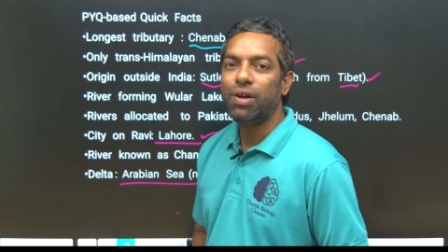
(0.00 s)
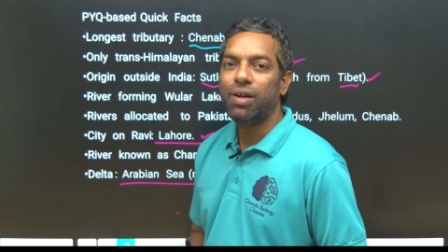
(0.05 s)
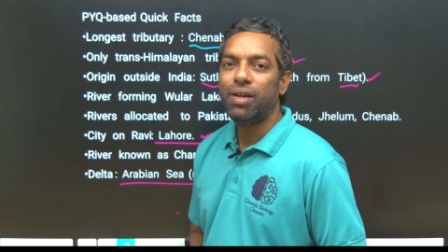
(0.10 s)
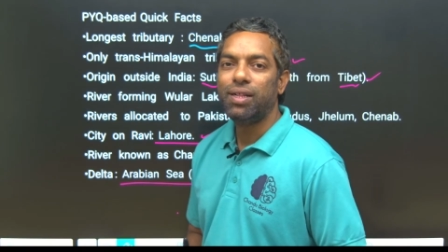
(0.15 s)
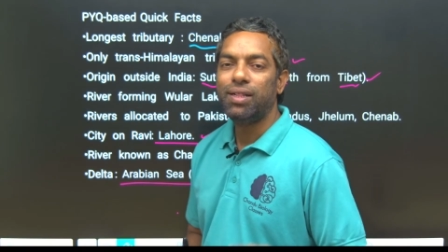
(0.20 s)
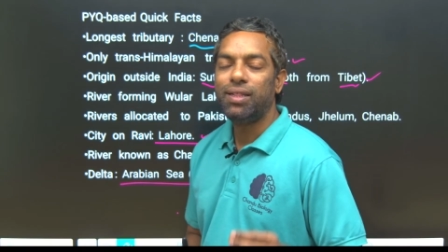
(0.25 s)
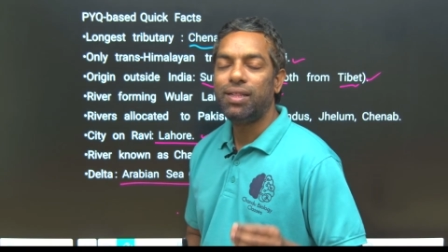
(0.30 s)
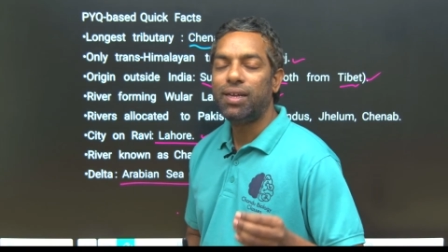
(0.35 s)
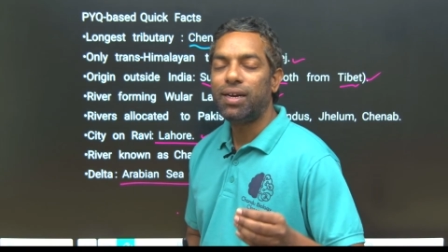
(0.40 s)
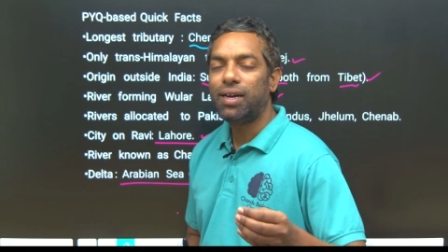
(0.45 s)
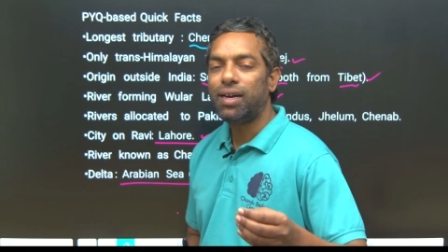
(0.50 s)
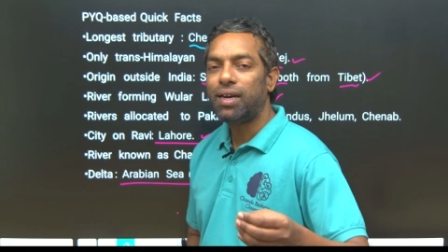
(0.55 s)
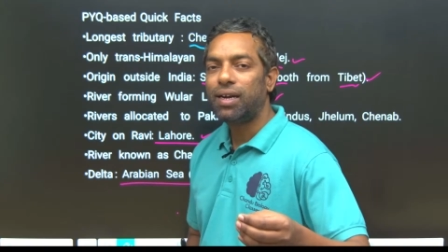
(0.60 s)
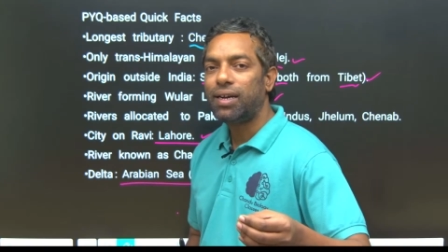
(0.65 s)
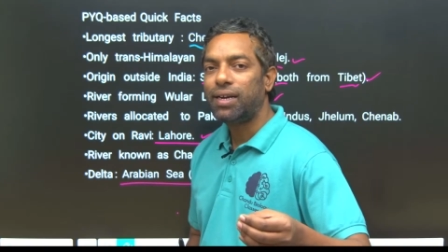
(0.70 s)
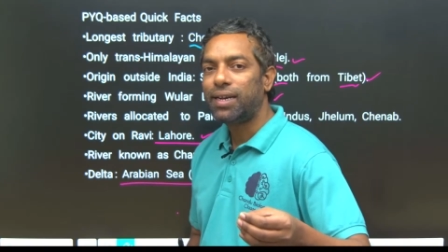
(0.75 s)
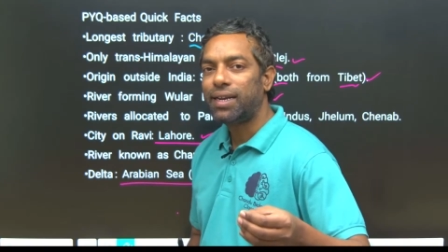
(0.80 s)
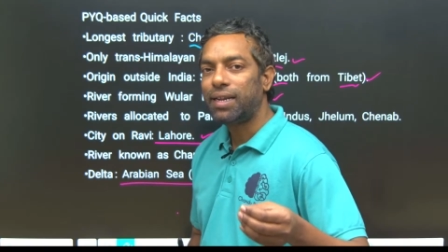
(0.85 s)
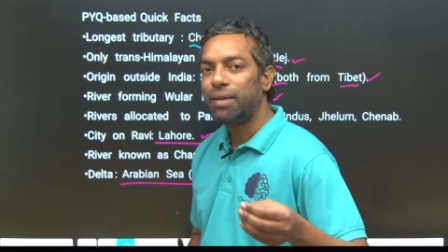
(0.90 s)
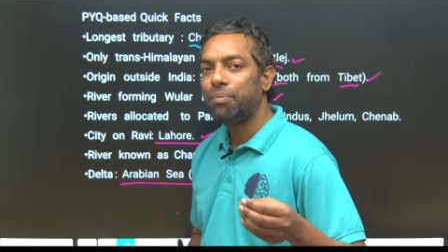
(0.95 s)
the
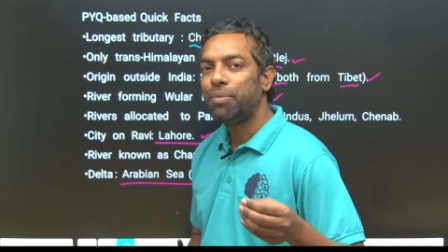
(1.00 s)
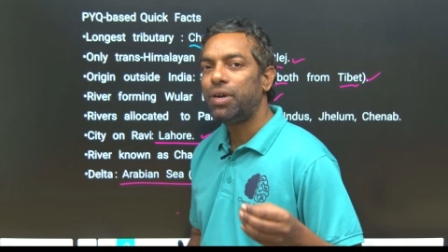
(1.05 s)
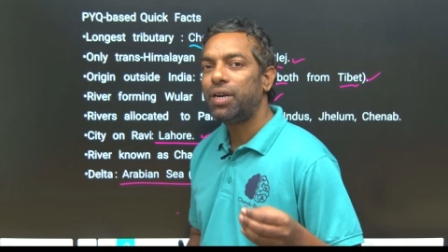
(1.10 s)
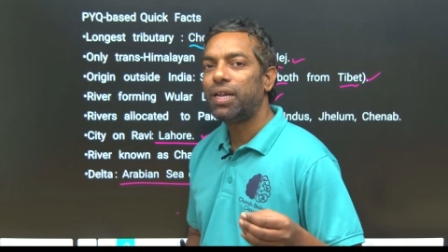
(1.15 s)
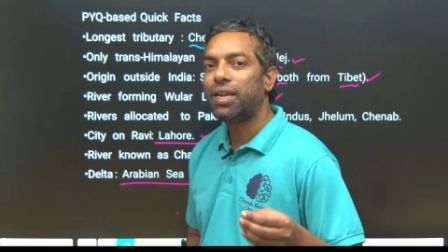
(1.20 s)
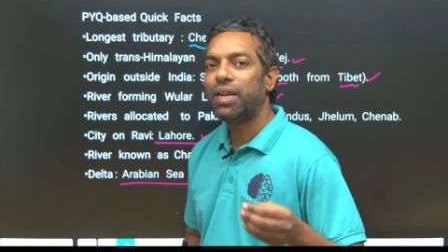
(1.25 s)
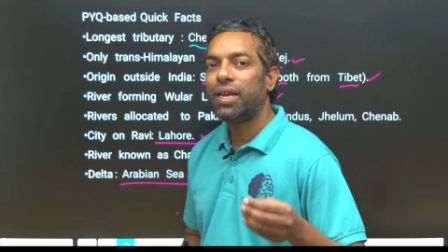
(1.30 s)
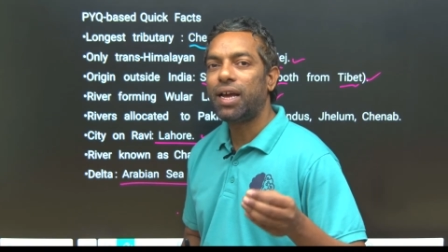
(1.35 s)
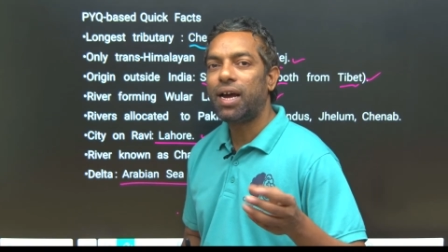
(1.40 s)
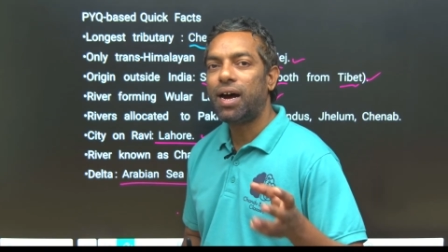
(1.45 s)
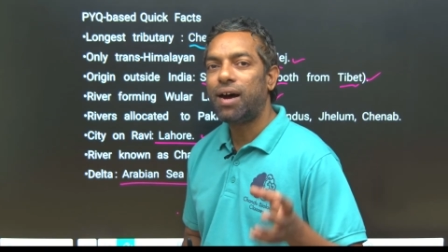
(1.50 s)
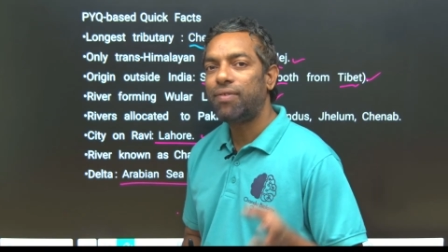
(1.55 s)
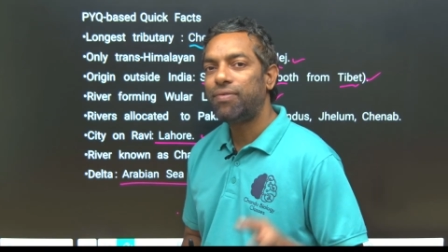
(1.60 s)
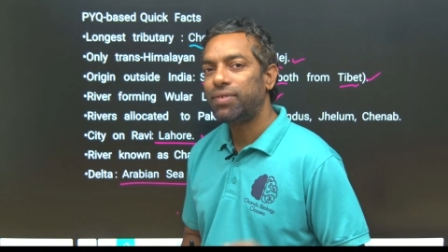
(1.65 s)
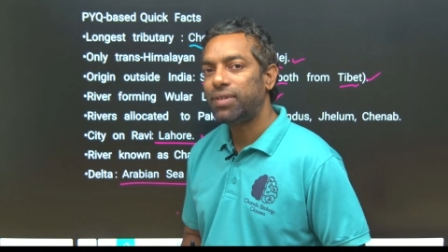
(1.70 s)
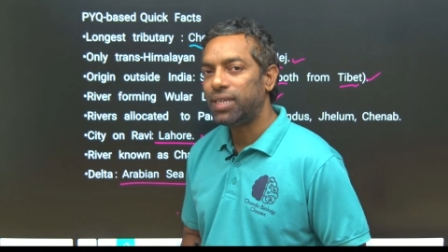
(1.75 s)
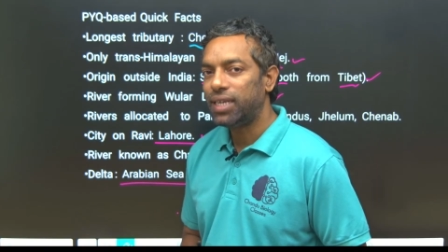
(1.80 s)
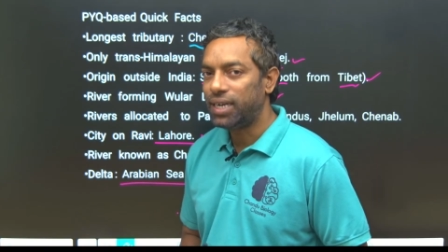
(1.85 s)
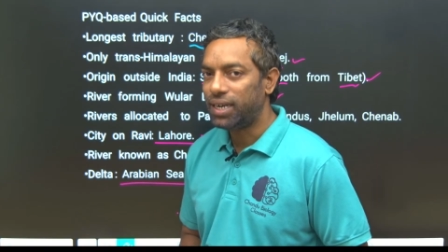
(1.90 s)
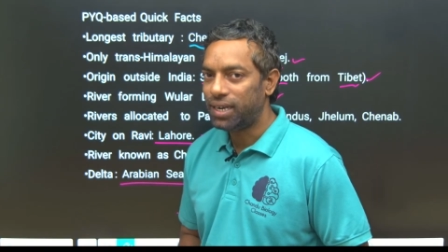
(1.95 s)
tributary of
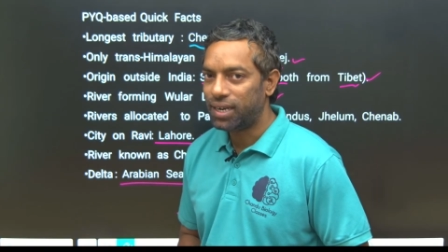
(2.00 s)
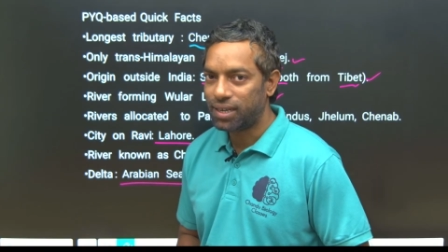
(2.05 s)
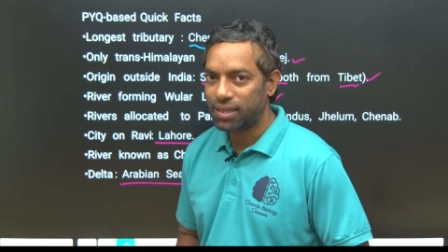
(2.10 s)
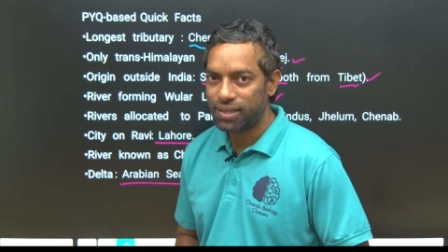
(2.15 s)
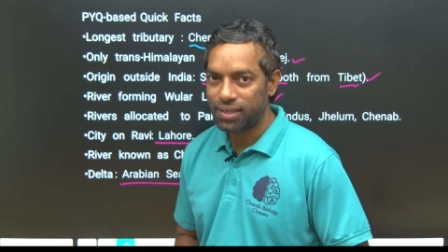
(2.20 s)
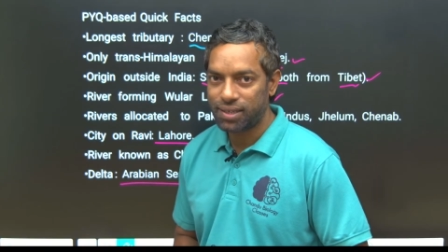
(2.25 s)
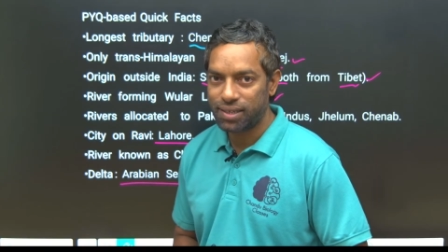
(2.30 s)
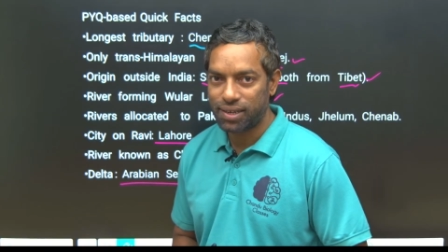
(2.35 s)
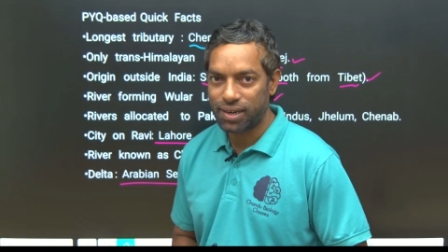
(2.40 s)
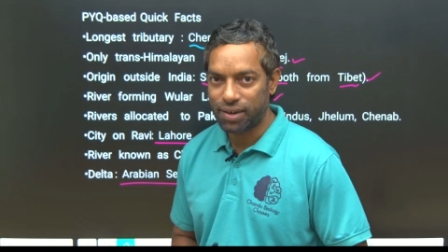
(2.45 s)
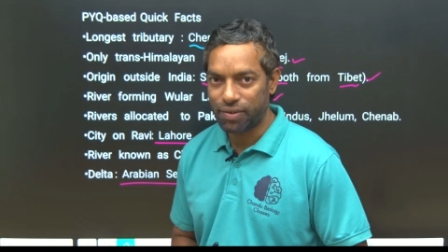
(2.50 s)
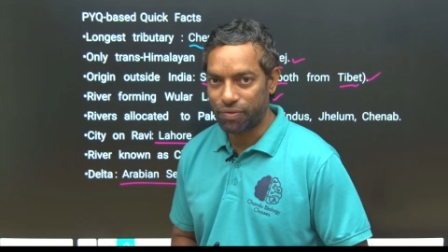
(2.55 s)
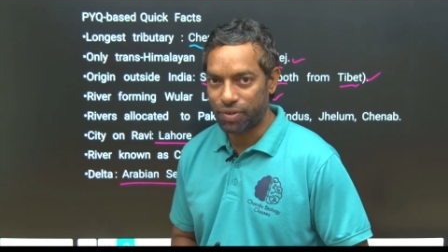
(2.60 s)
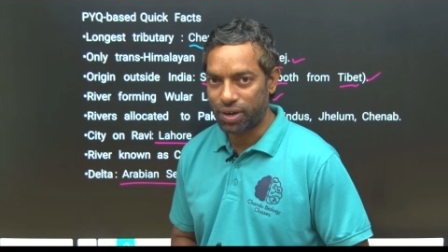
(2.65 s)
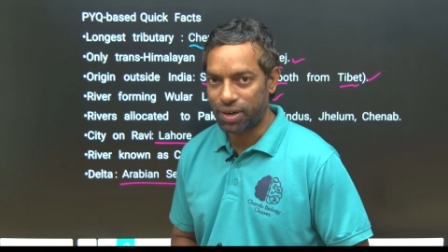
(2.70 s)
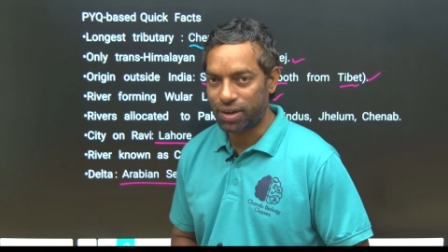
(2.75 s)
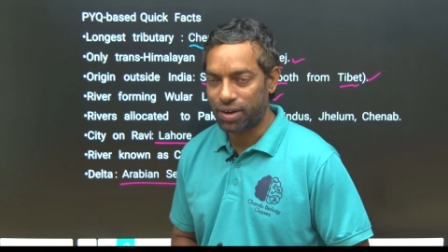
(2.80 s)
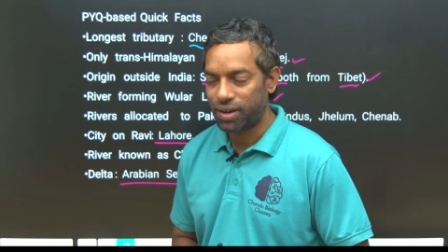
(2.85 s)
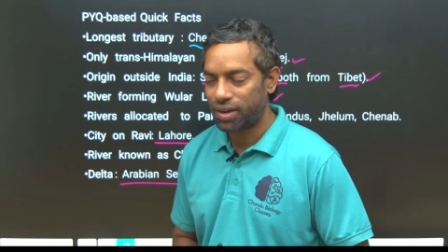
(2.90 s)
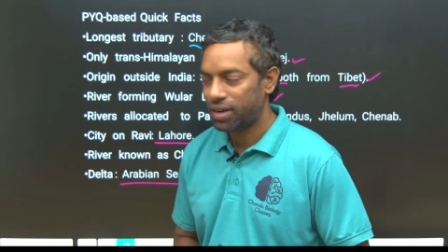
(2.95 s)
Indus river,
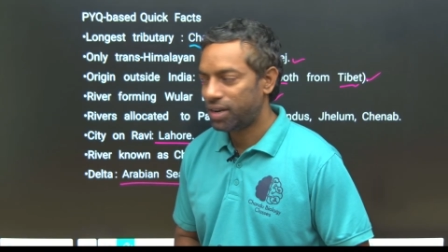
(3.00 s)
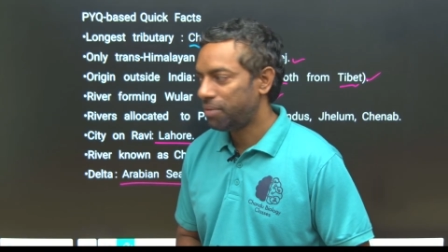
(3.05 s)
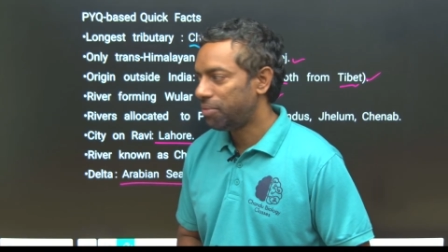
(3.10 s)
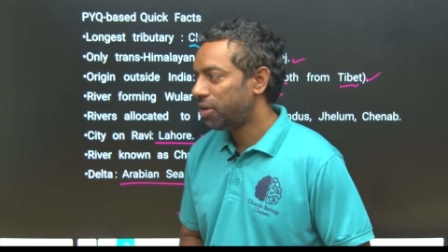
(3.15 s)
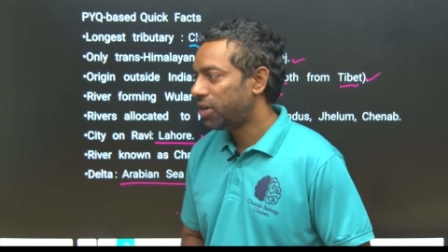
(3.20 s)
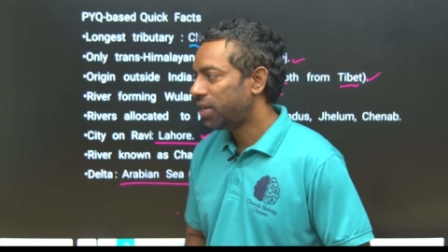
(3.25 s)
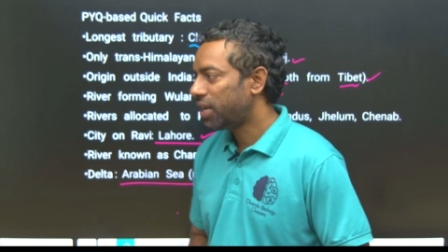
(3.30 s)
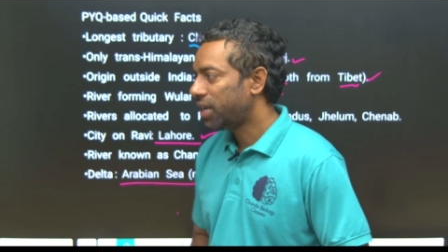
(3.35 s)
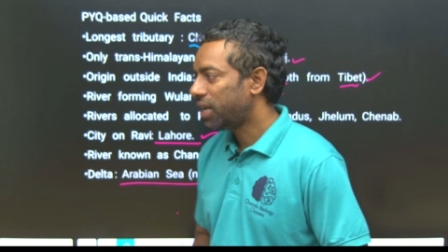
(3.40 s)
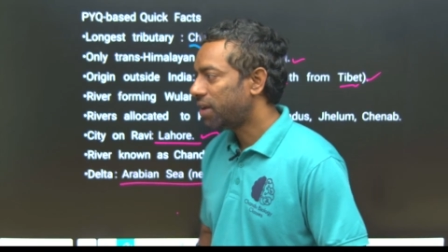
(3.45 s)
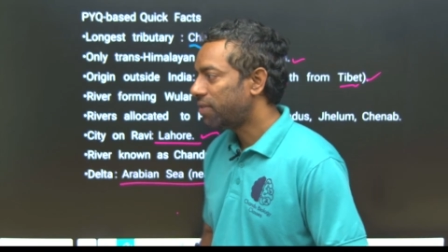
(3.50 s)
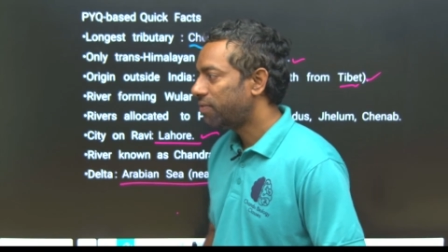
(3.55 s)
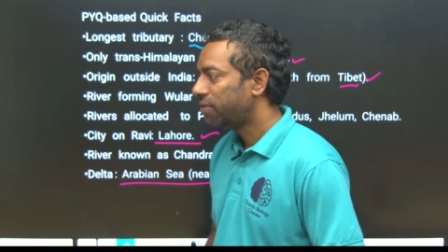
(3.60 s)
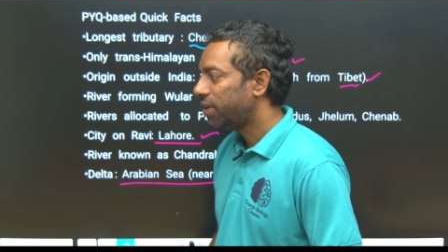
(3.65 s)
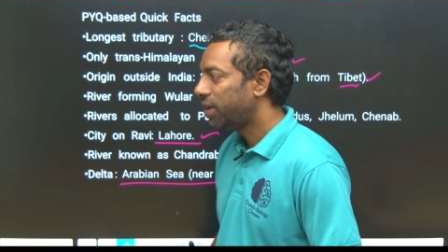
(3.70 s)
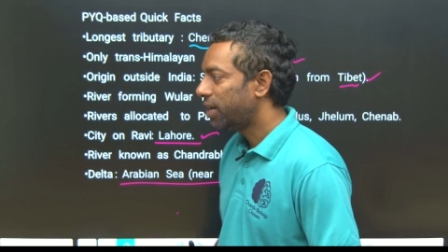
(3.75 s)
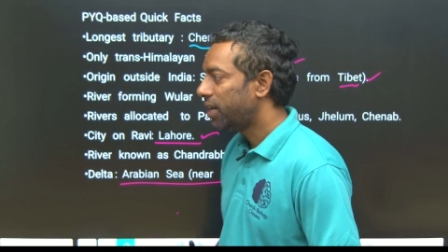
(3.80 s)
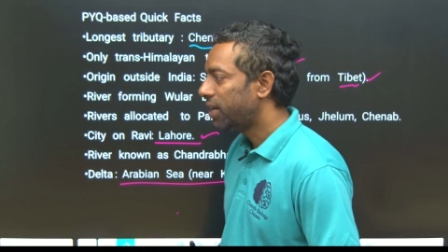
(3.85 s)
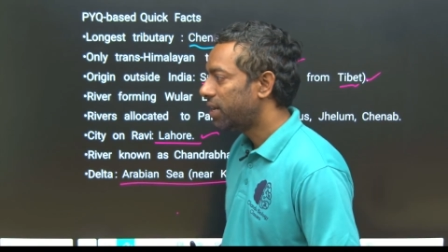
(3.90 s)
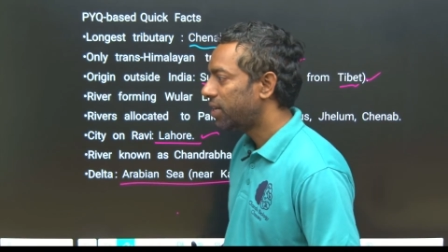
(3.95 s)
tributary of
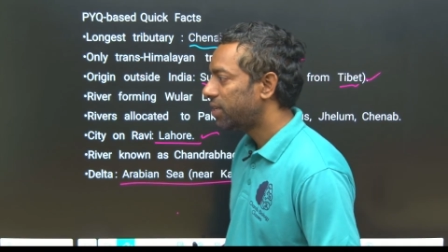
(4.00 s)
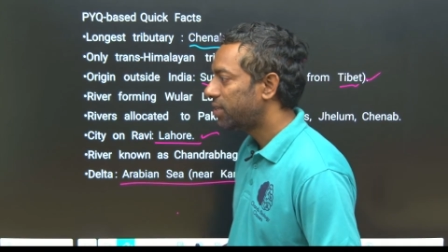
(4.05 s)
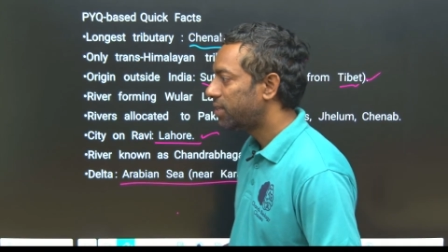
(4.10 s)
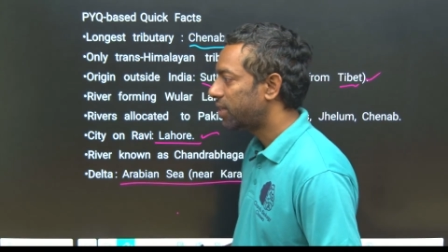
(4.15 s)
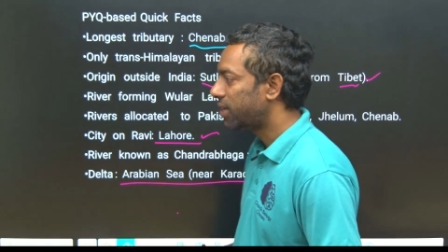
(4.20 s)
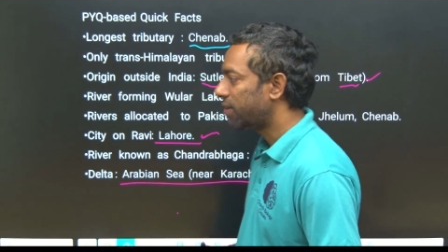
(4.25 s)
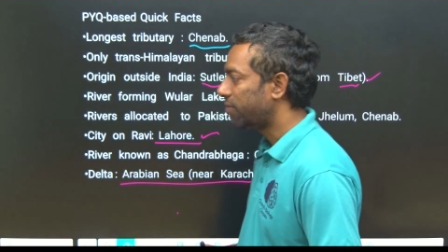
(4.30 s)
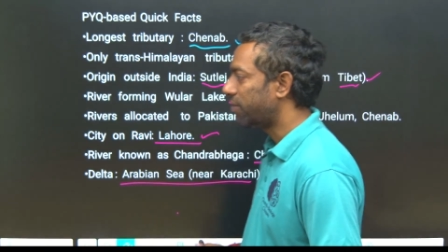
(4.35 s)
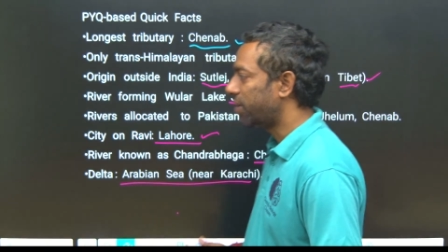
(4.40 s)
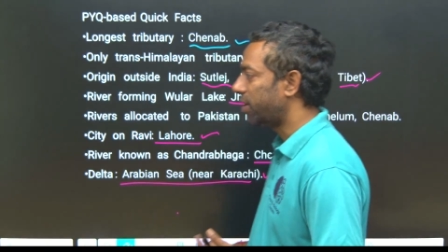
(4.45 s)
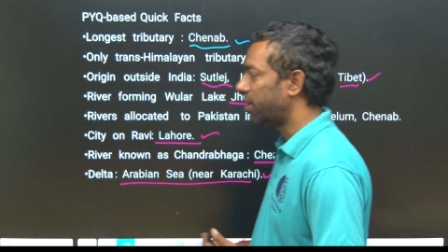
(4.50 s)
Indus river.